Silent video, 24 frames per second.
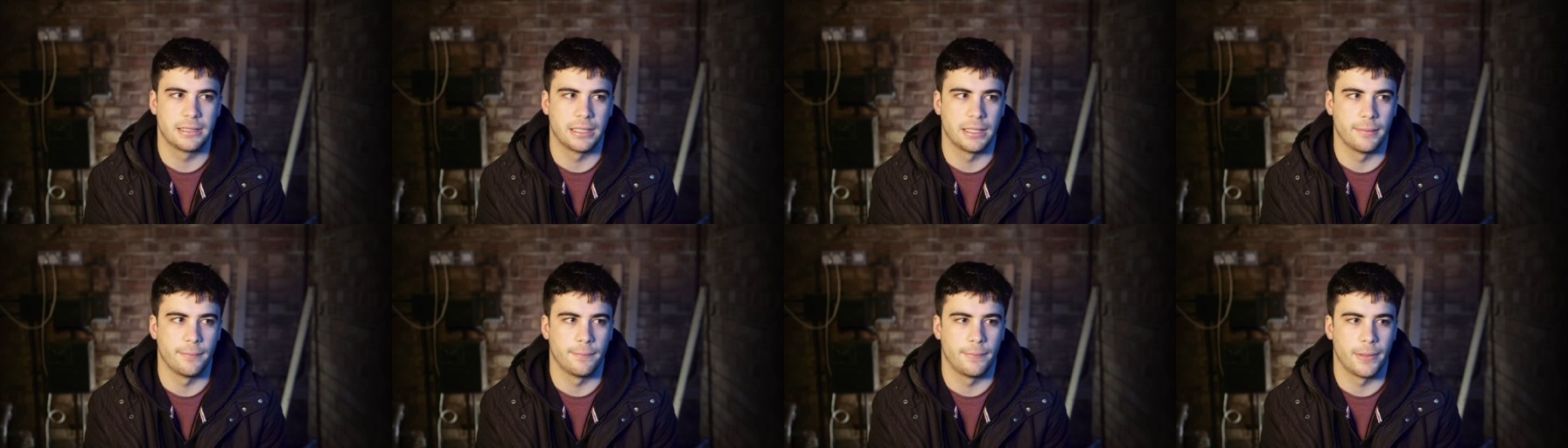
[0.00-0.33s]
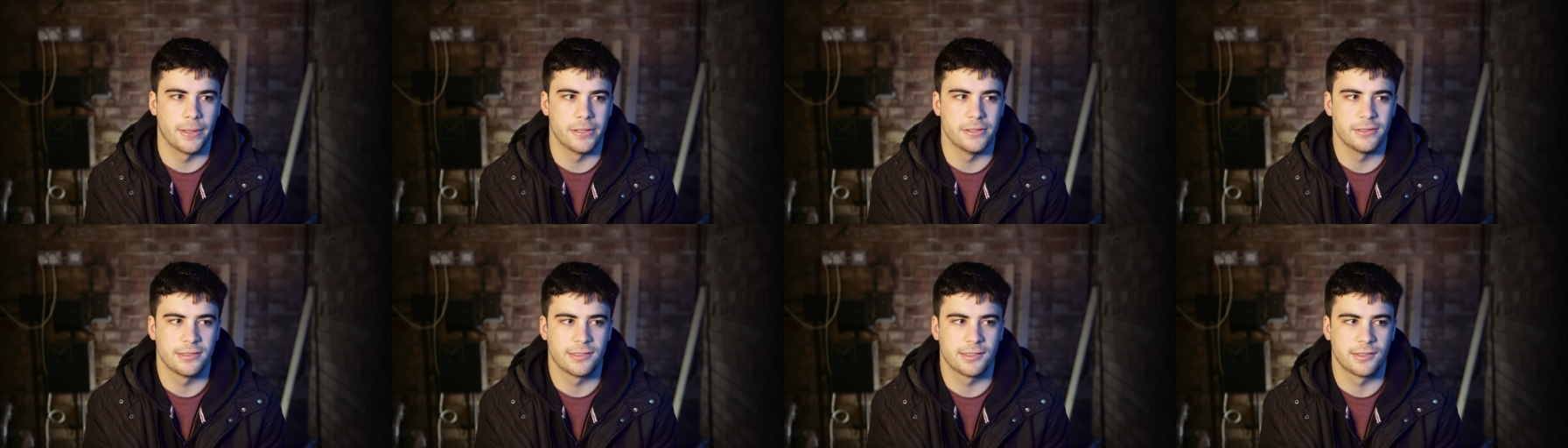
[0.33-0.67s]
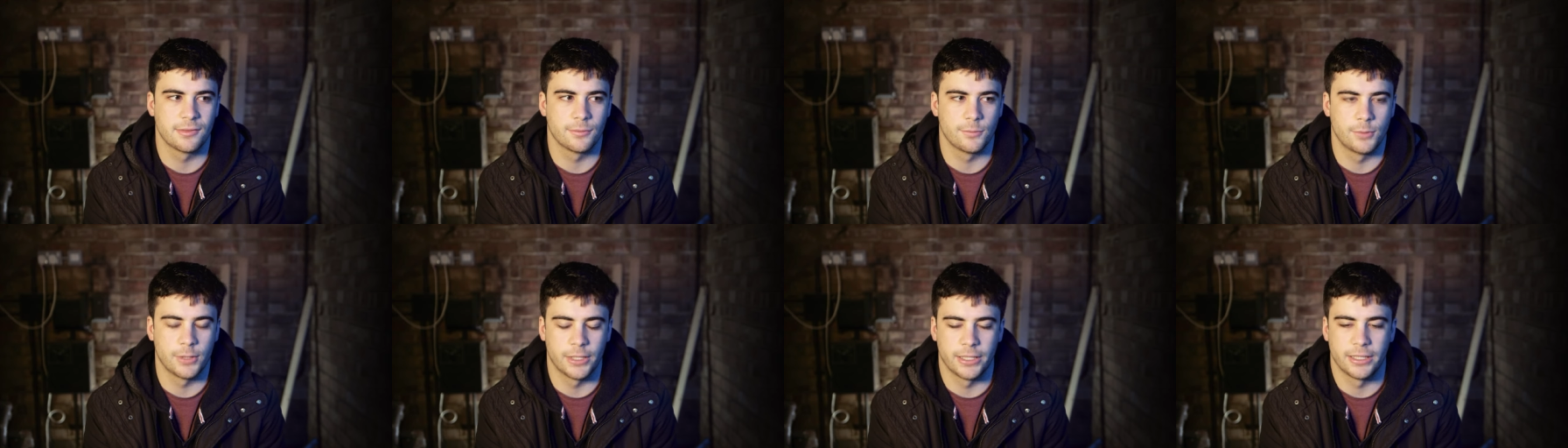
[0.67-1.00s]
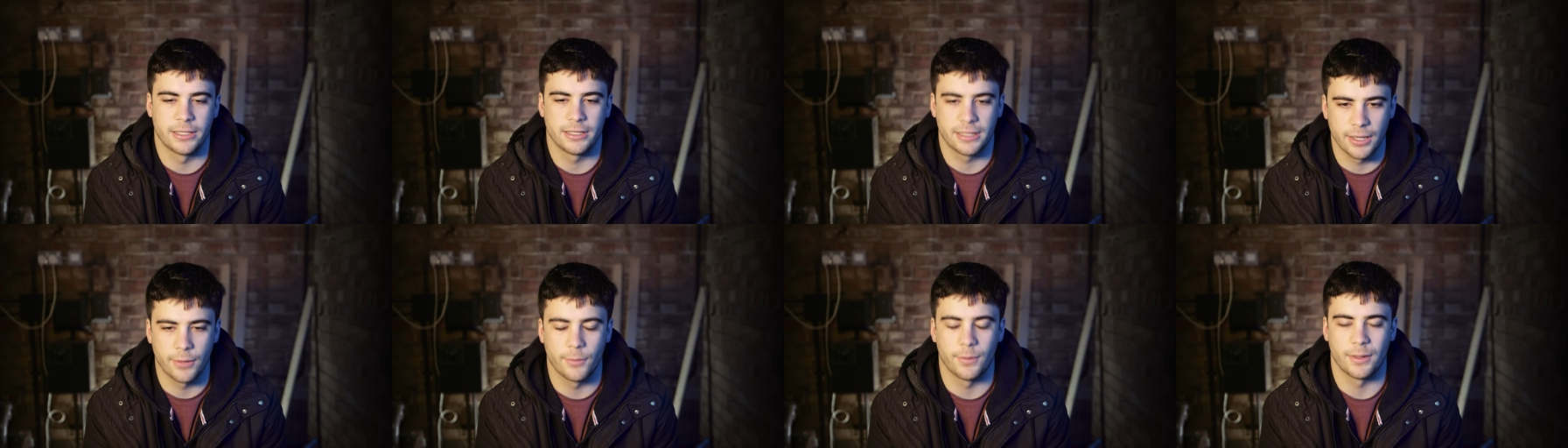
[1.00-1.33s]
that Bose
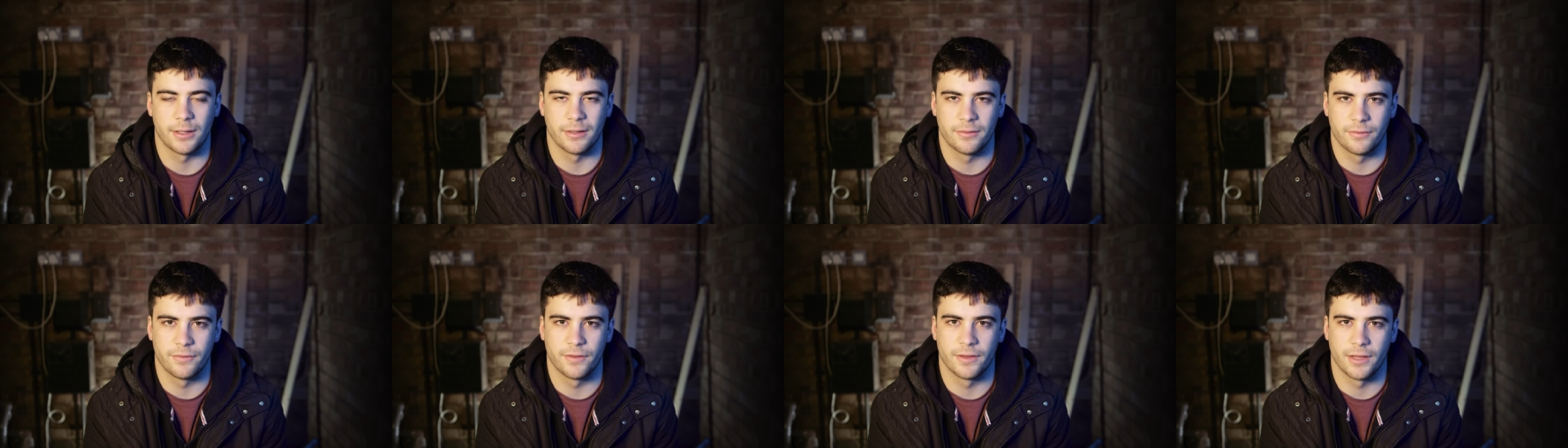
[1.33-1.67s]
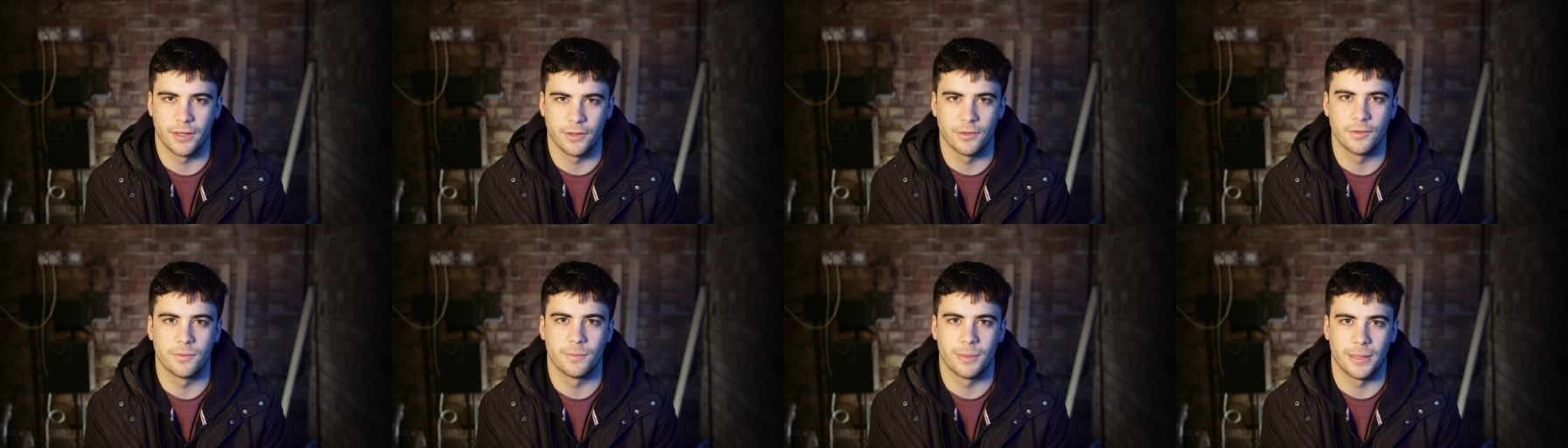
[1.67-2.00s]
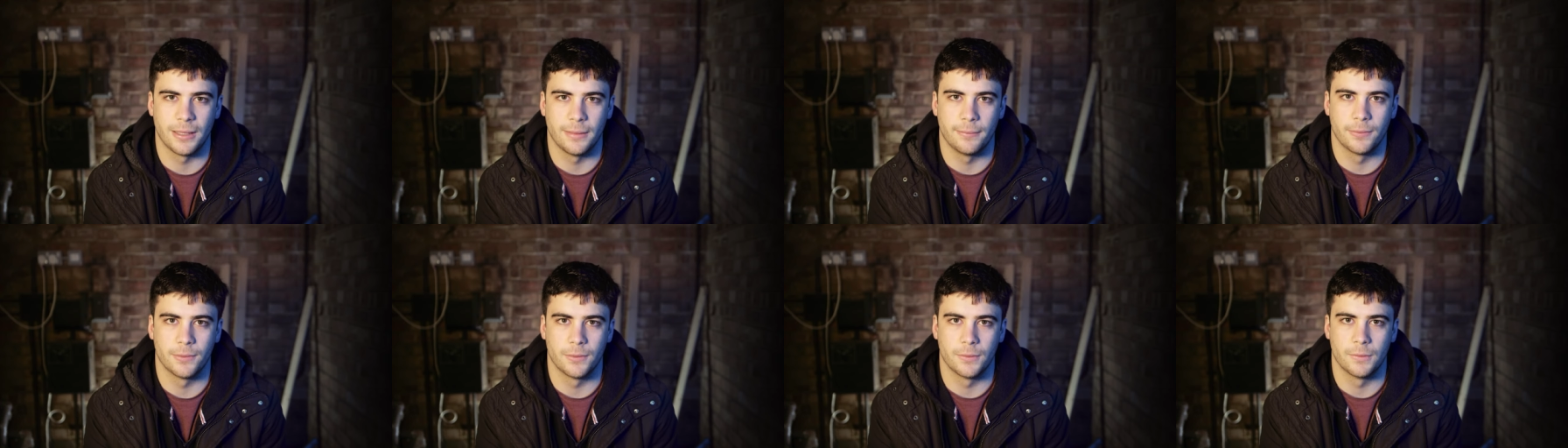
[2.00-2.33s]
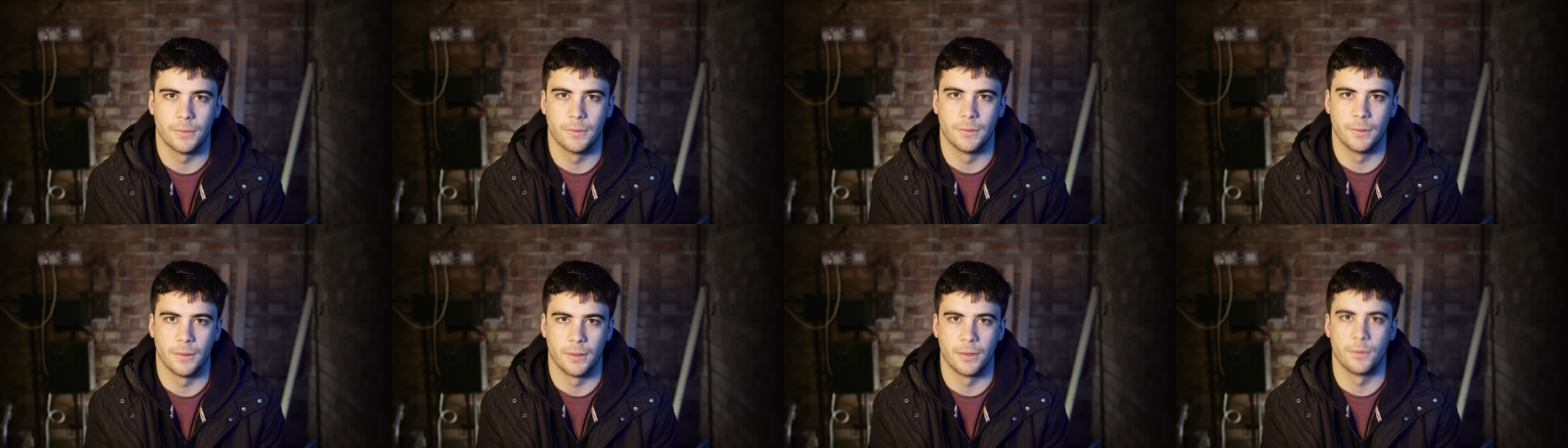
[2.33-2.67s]
weren't going for those
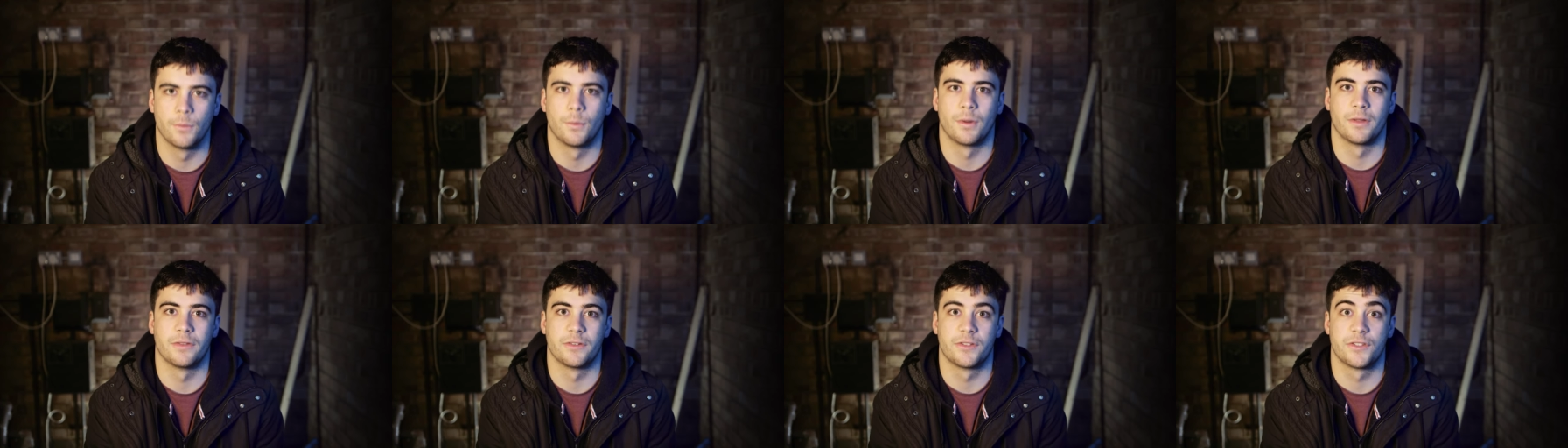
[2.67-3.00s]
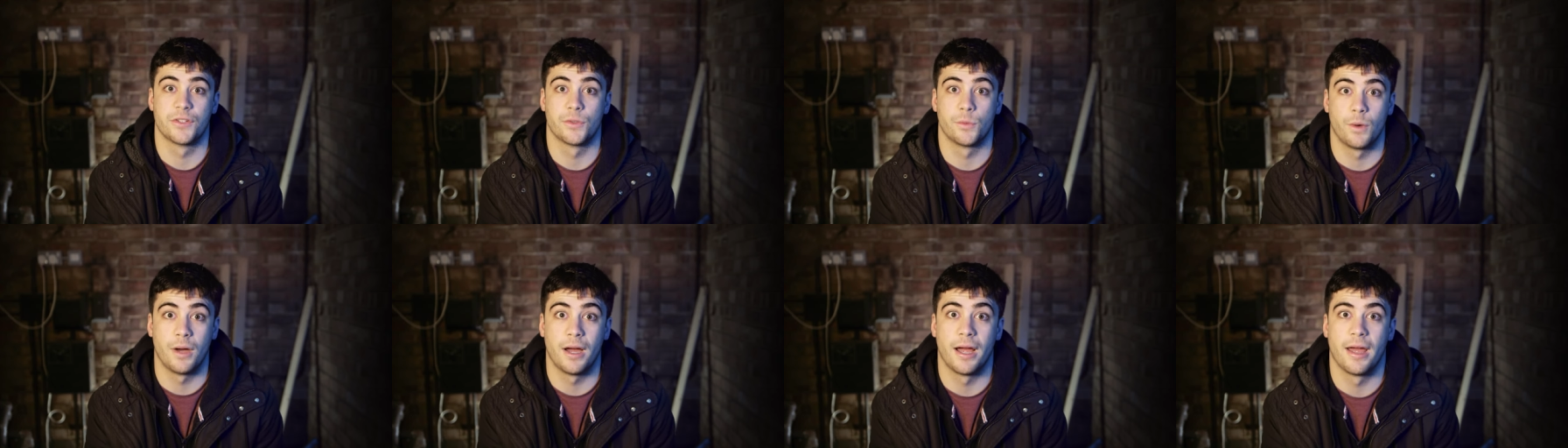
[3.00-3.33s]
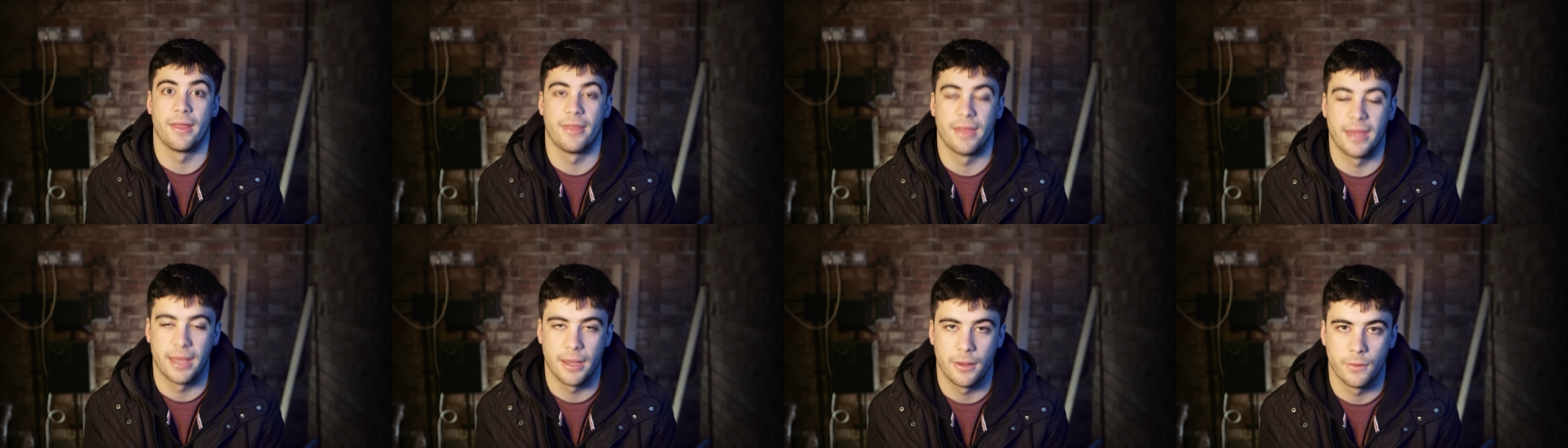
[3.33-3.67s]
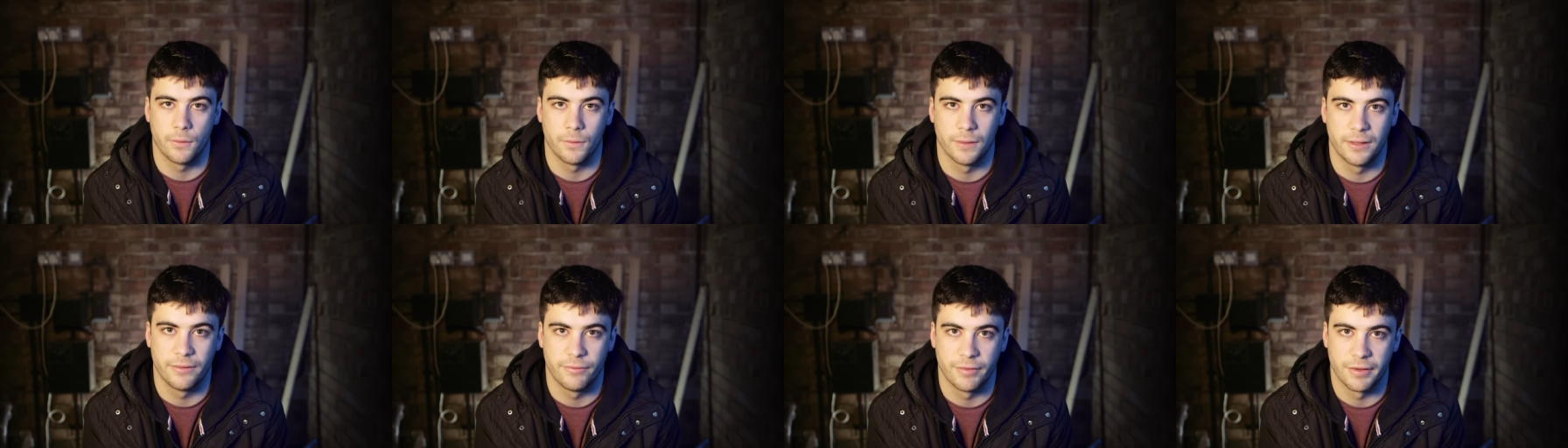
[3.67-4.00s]
people who want to wire their
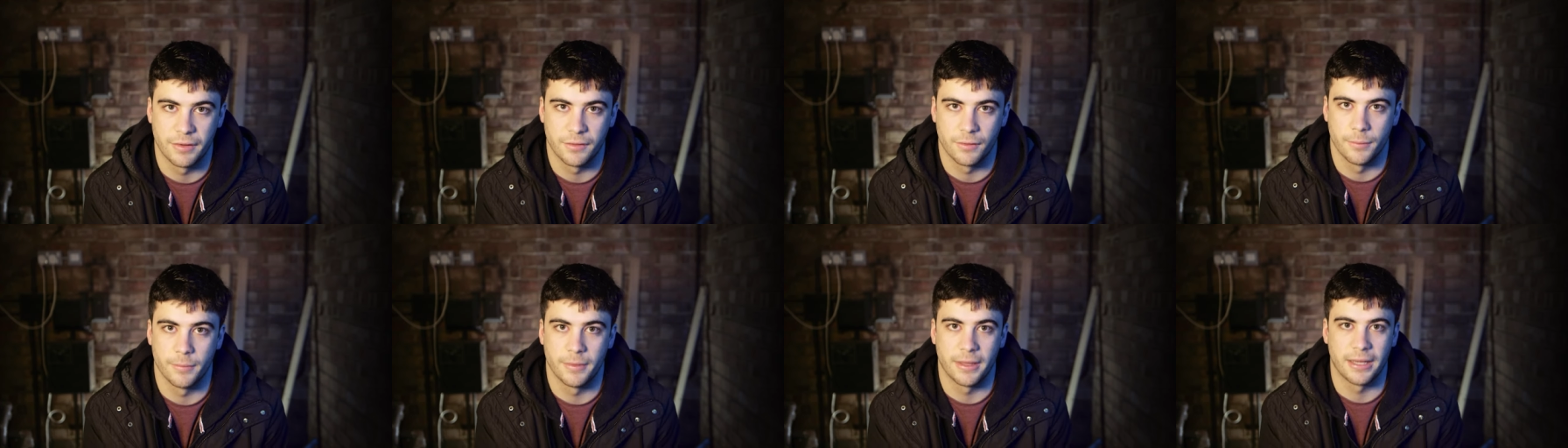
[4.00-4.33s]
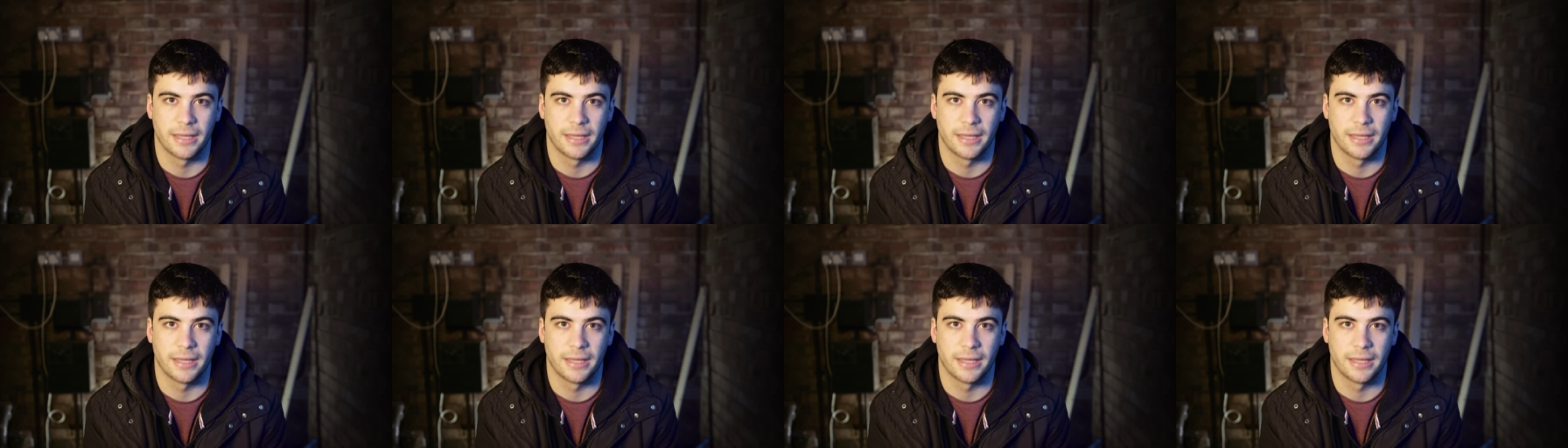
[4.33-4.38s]
whole living room.